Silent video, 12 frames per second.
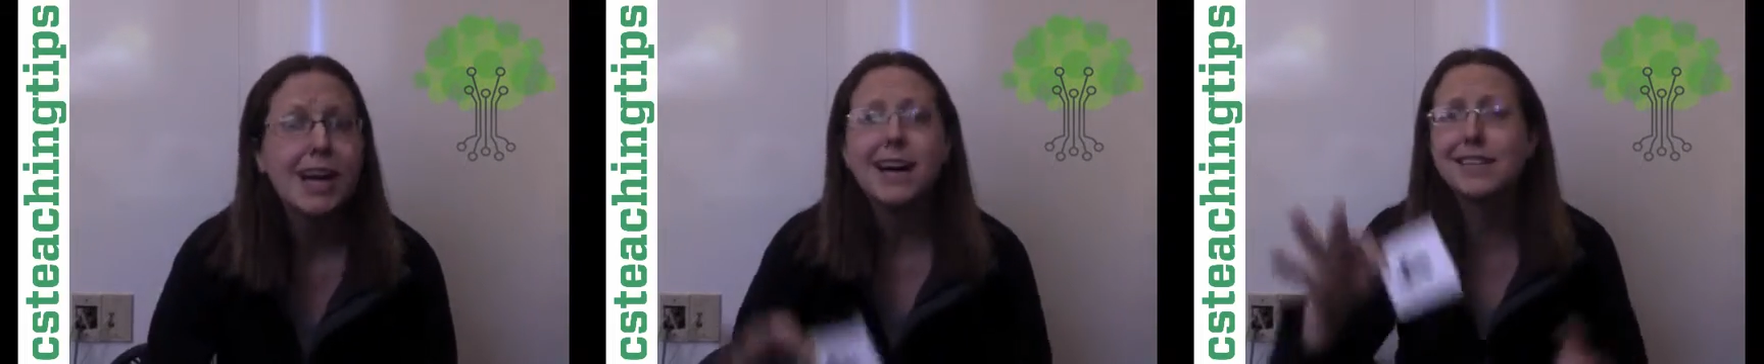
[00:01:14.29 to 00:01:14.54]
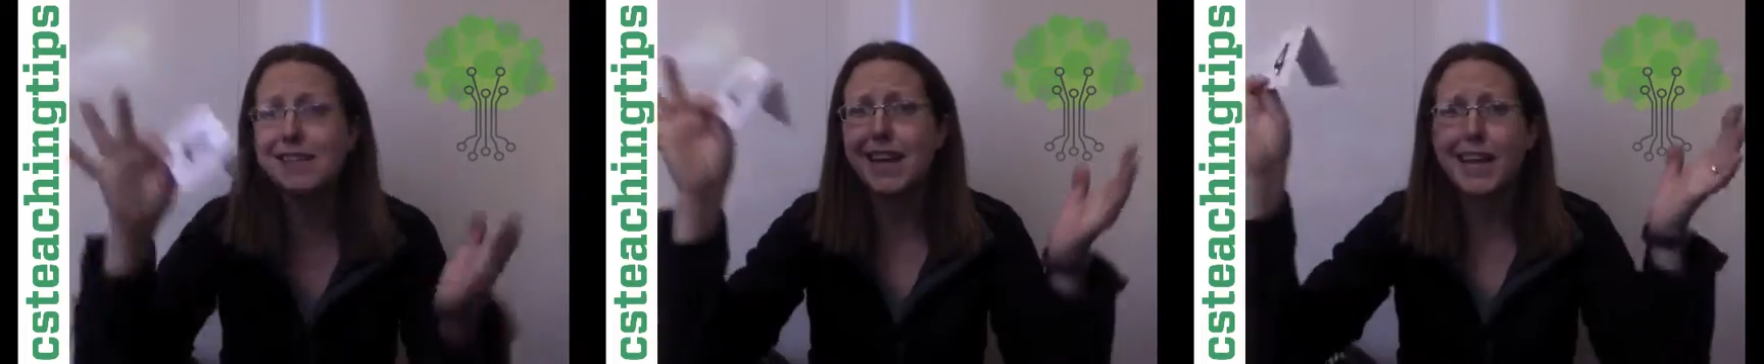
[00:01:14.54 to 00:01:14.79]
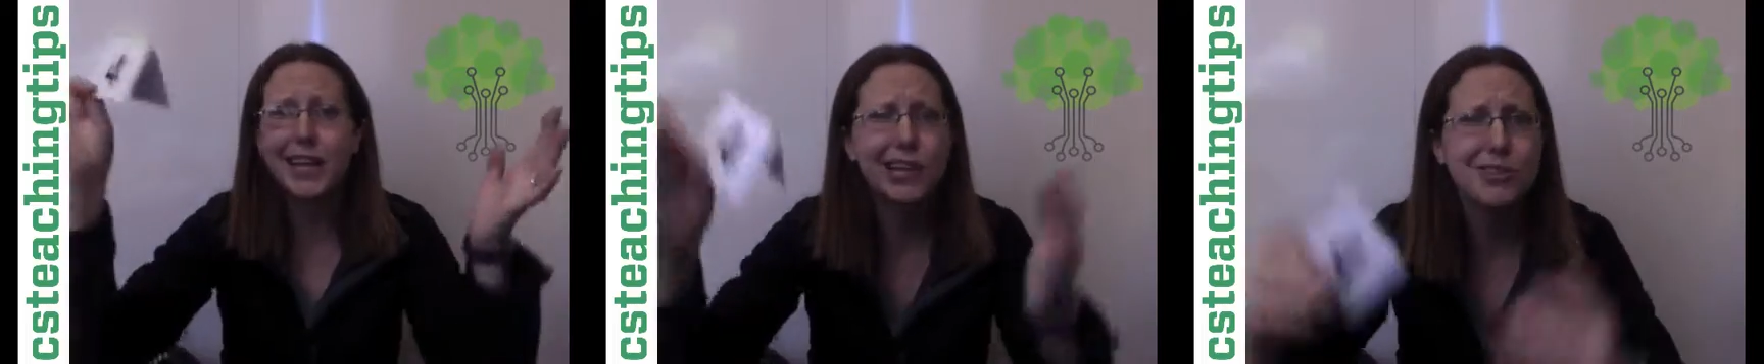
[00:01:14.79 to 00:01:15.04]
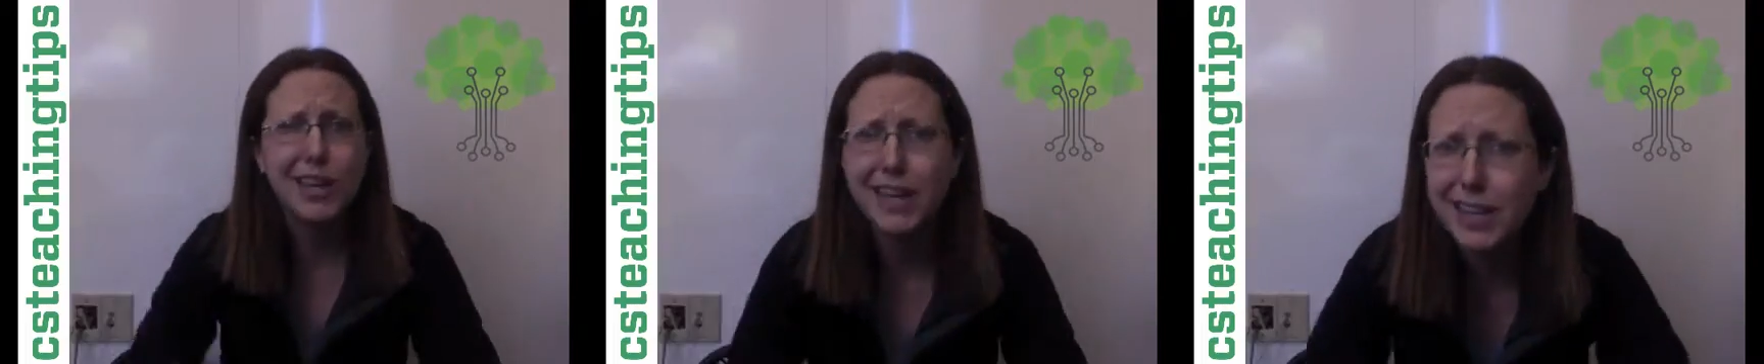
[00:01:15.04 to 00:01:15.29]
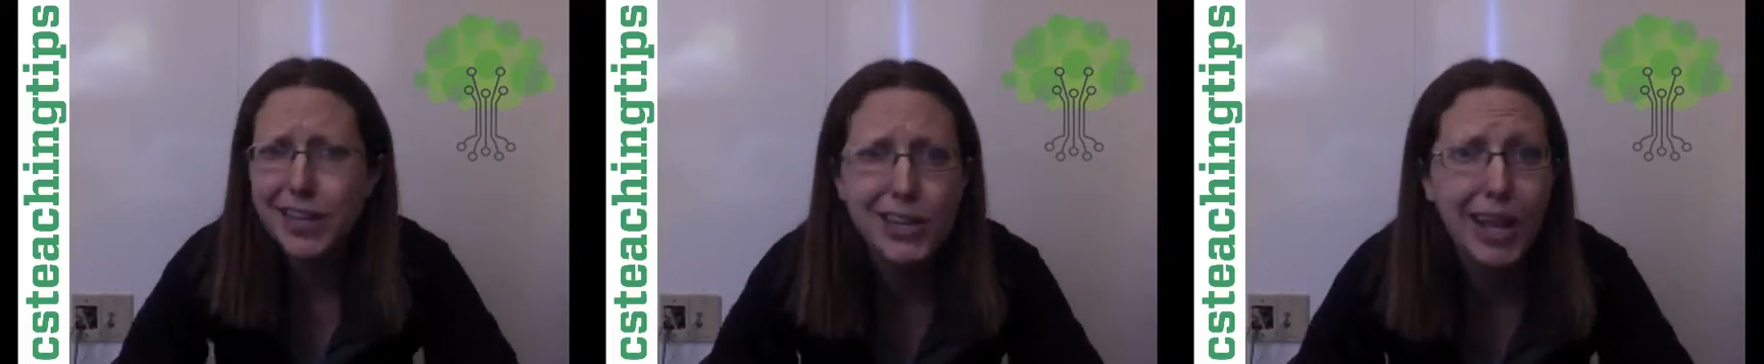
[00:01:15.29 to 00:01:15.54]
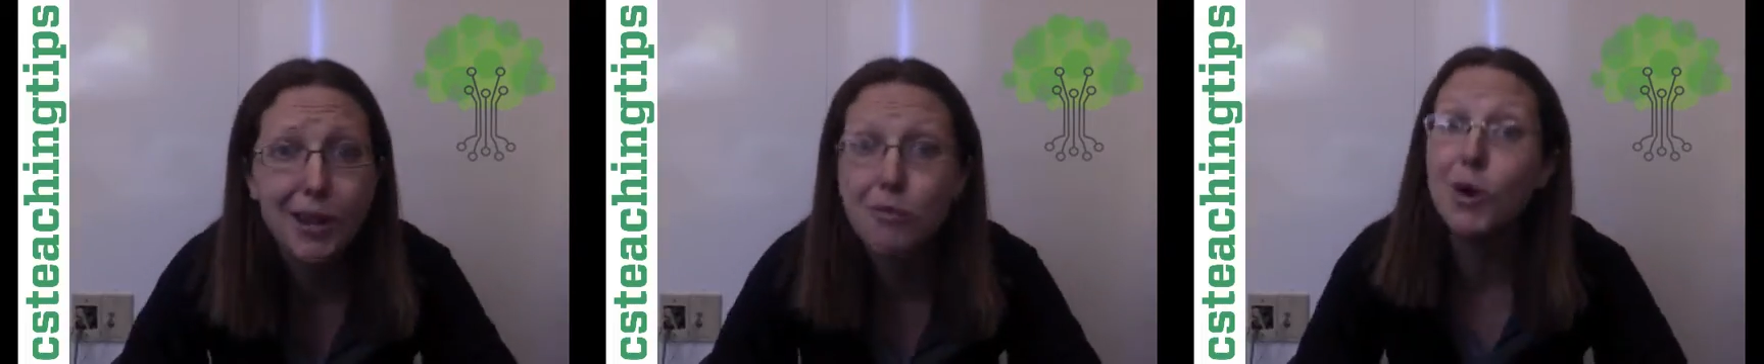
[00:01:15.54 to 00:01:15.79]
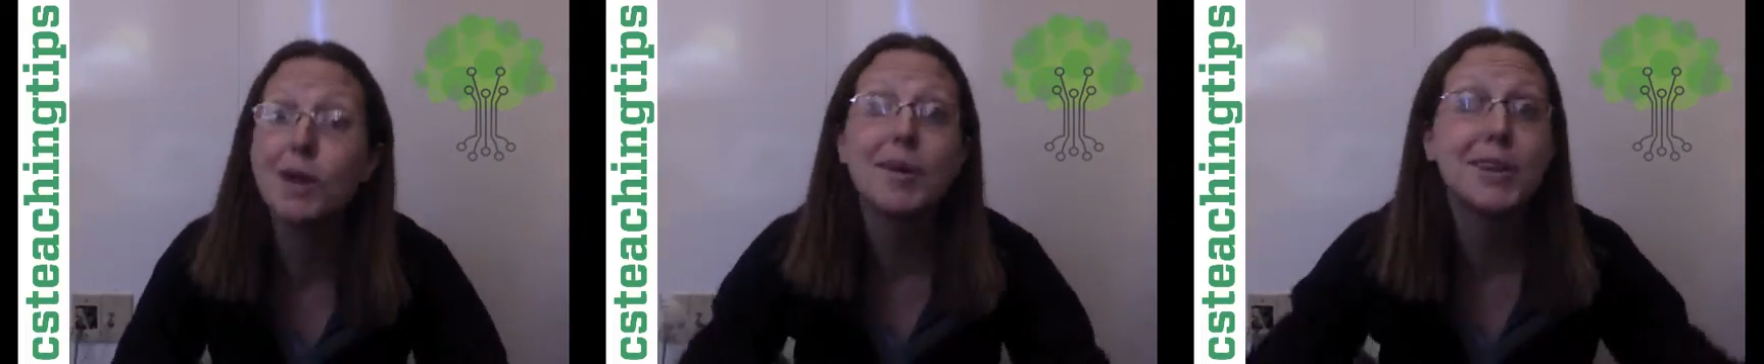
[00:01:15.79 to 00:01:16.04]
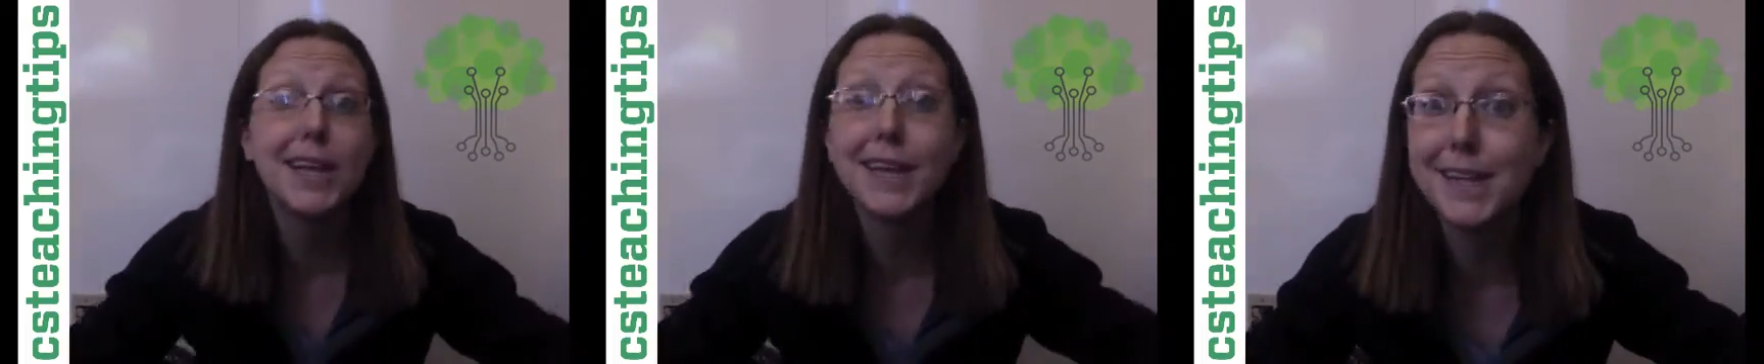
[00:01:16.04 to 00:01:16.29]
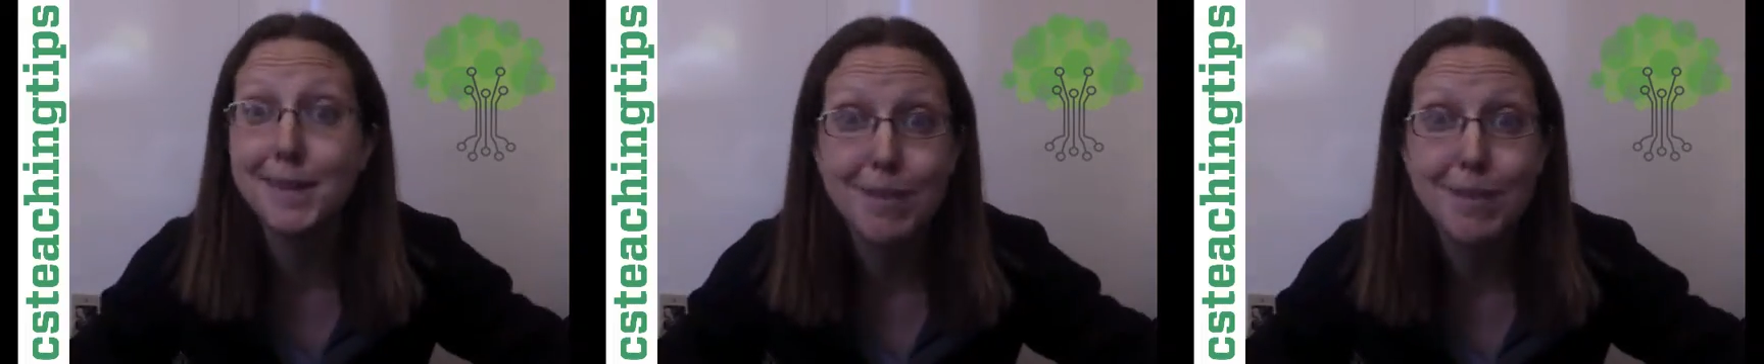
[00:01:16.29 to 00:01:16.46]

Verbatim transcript: I'll say, you know, like, okay, what about that didn't